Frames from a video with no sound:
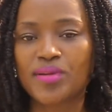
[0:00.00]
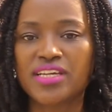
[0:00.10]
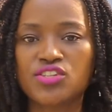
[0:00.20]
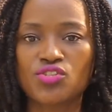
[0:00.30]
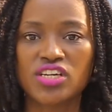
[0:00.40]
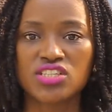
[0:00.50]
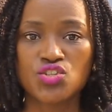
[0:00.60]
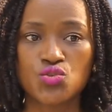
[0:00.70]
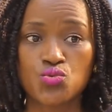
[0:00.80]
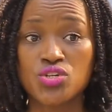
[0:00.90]
Plain yogurt
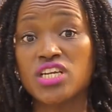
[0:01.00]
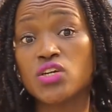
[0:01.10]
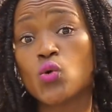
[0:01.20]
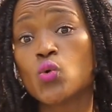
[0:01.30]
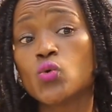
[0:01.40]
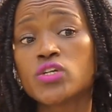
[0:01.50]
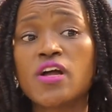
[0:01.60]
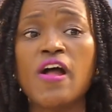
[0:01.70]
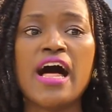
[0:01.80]
is really good.